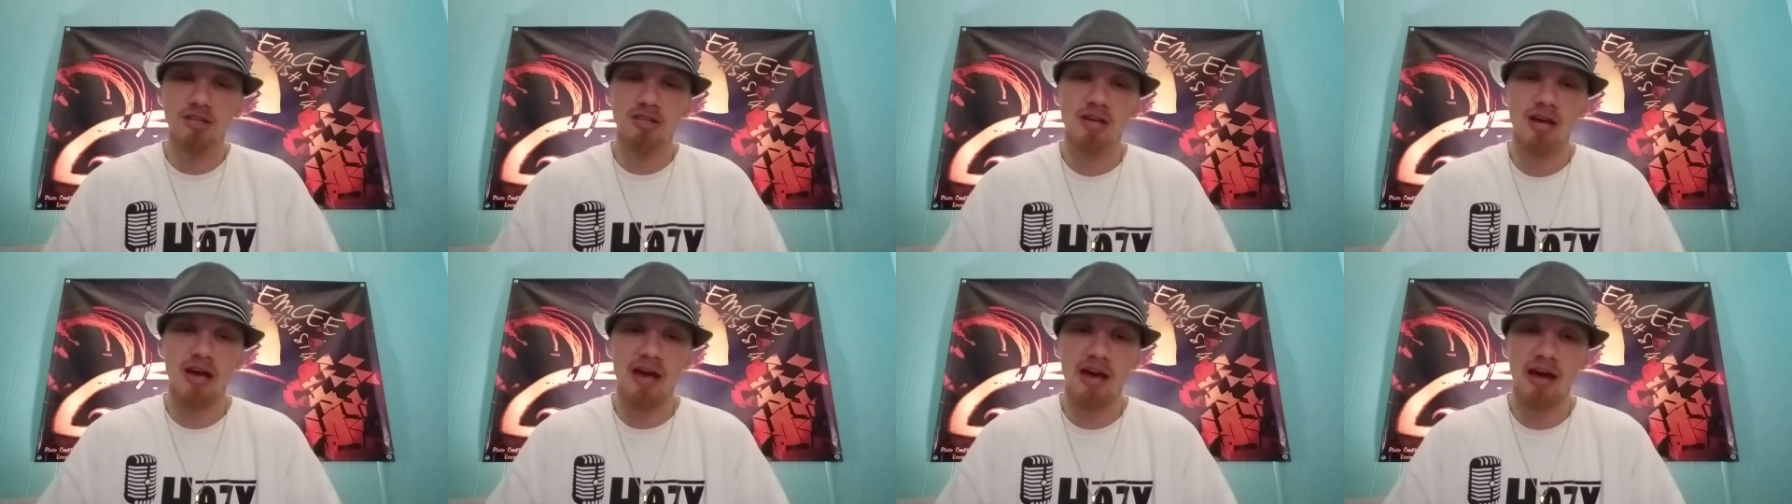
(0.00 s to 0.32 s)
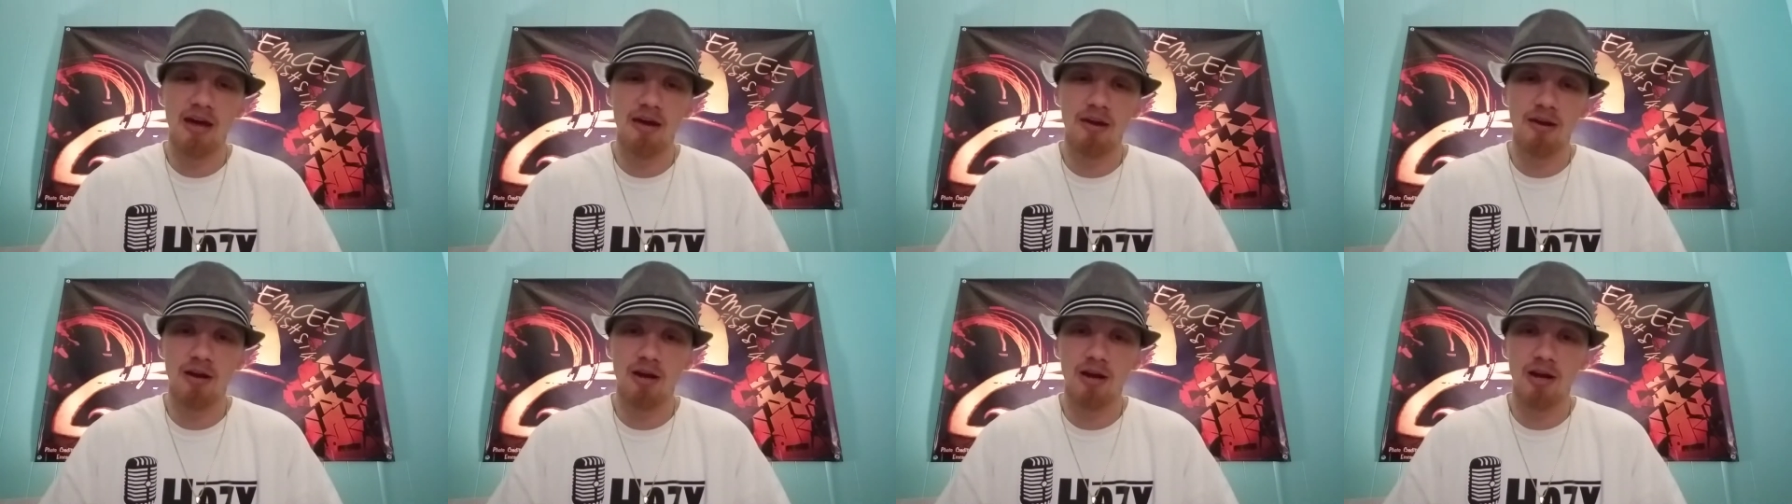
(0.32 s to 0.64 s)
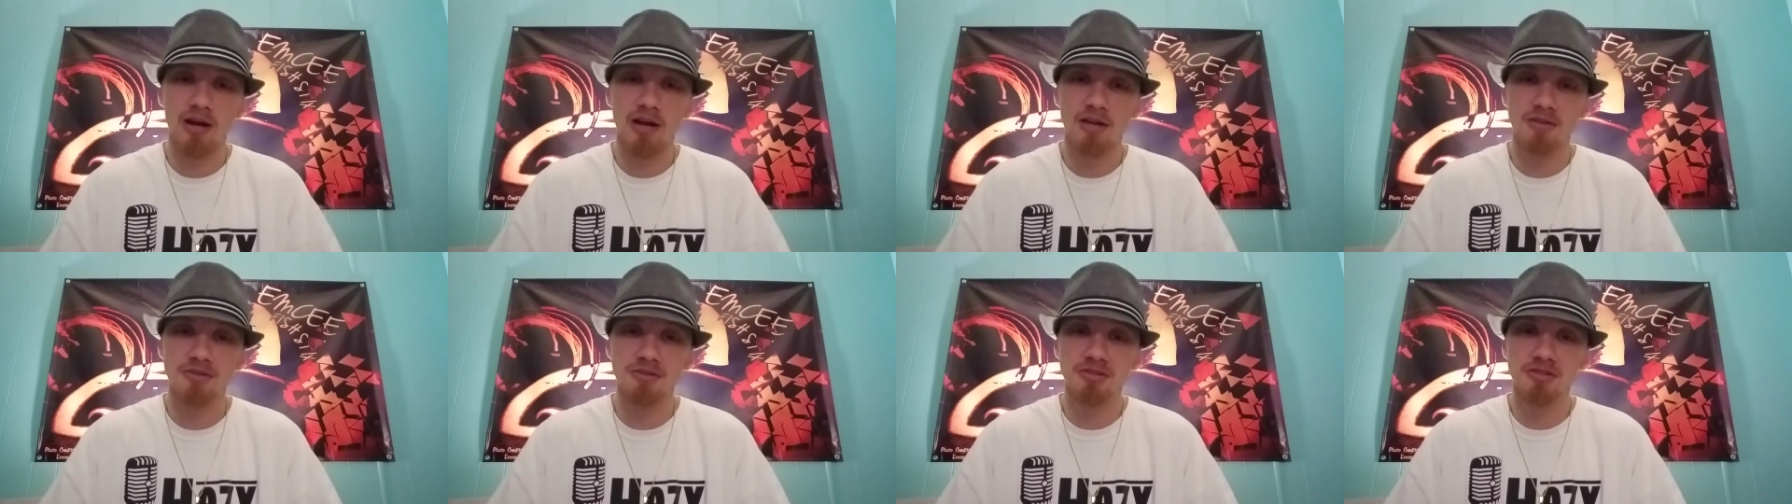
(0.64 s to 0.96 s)
And
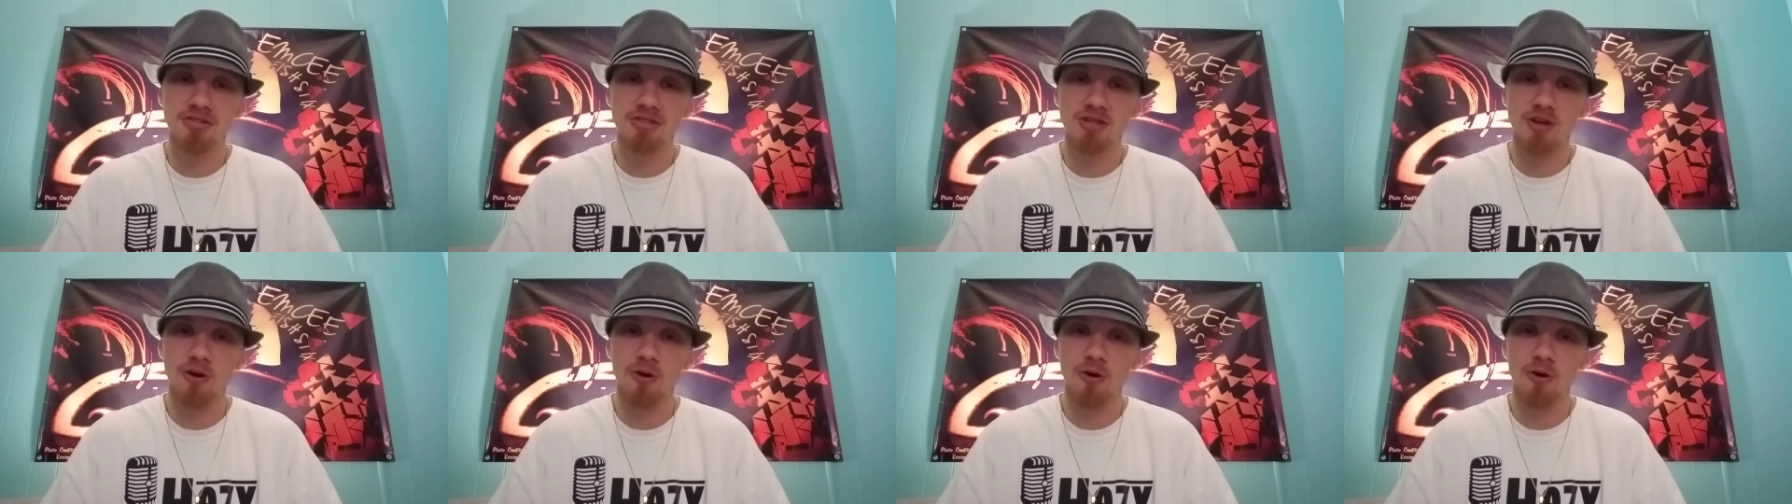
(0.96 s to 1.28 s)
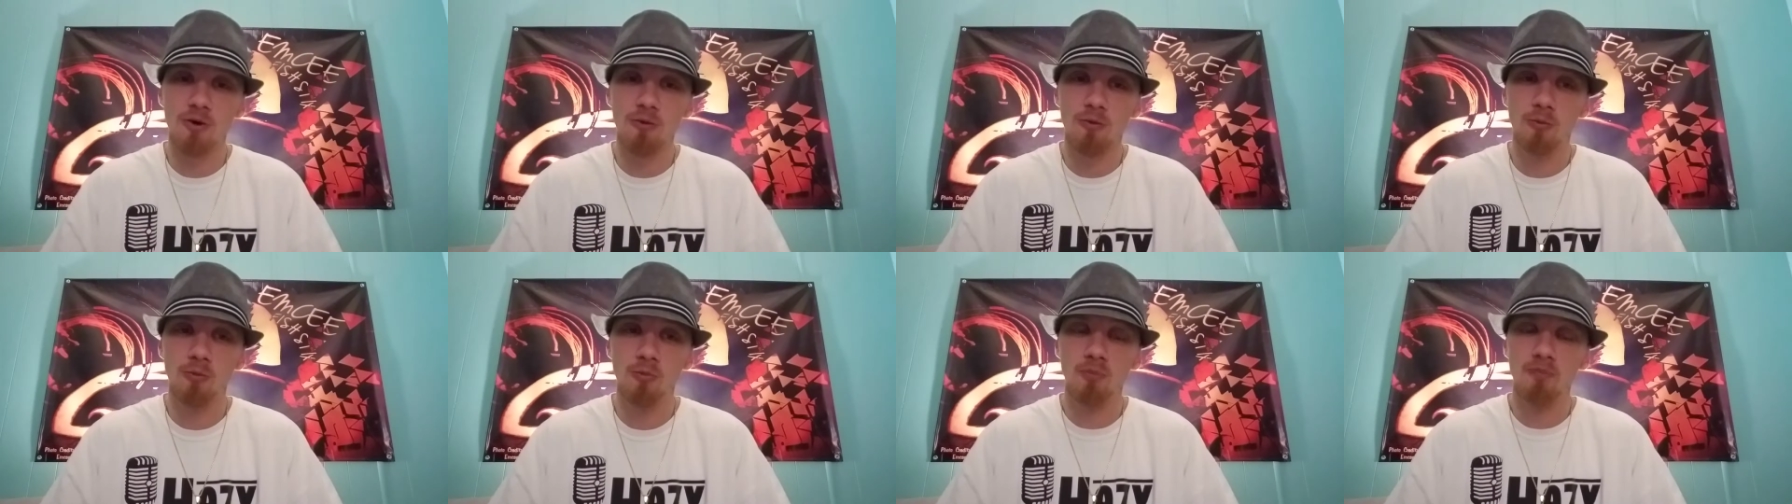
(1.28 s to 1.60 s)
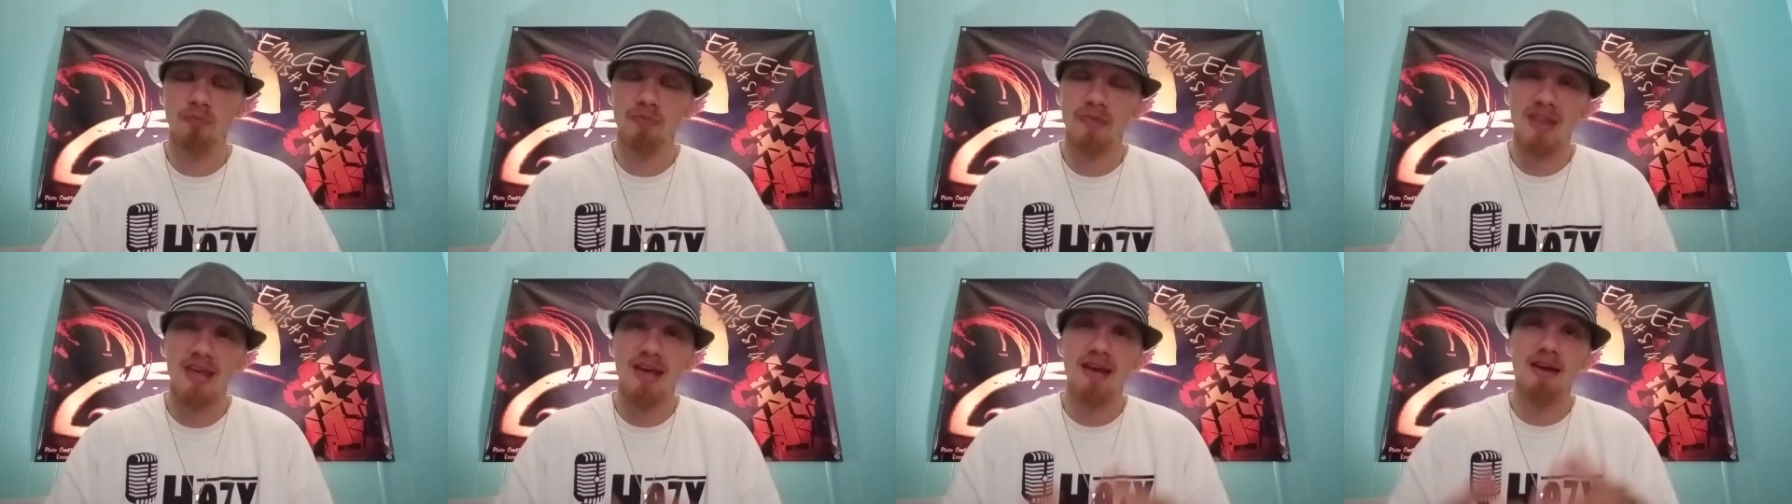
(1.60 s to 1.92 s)
uh, so
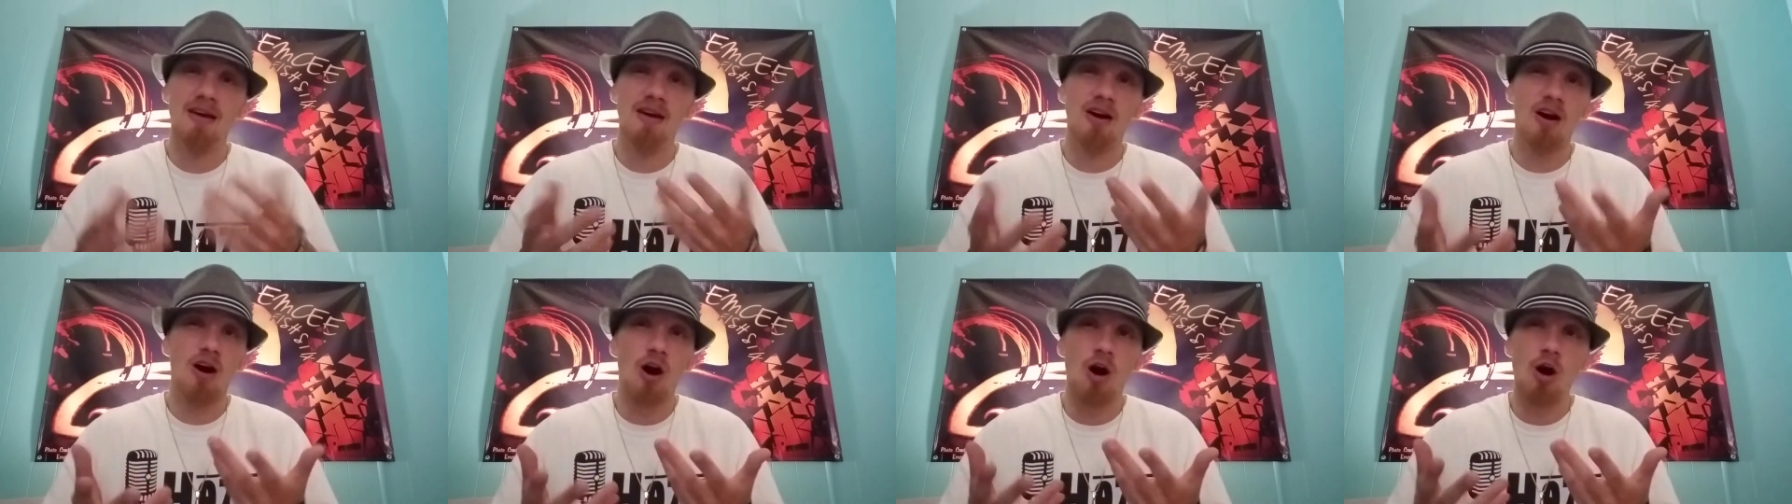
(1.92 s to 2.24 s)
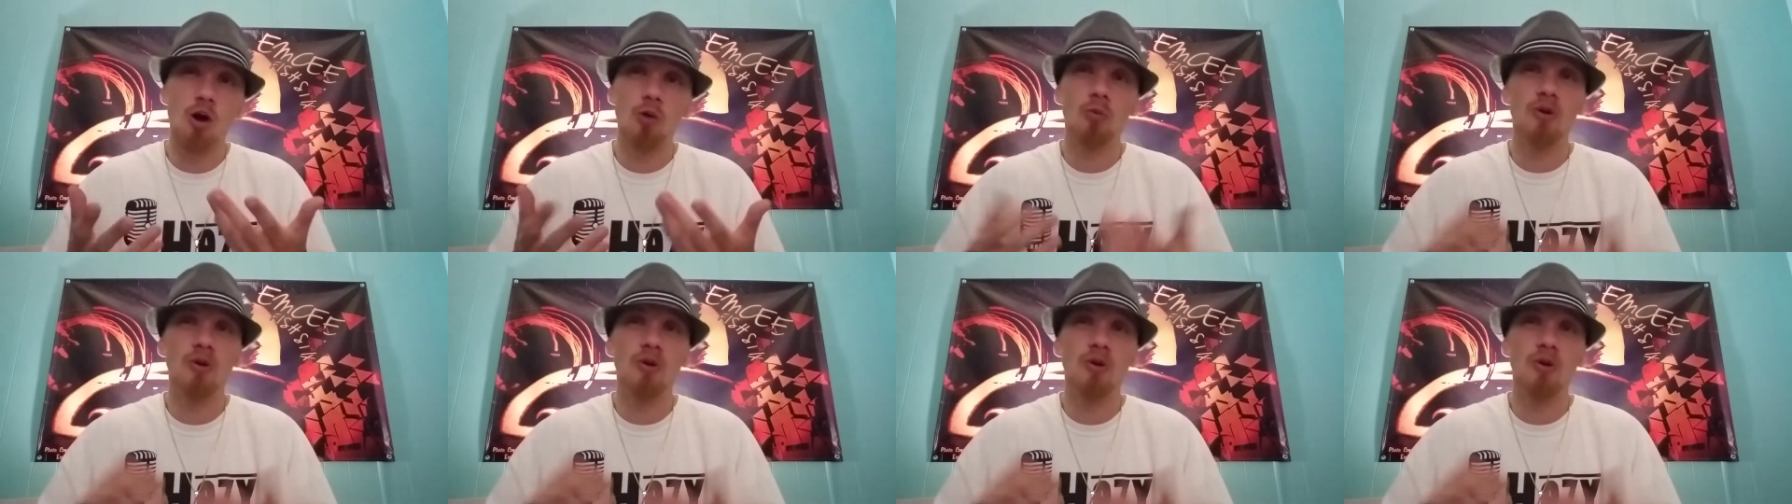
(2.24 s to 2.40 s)
our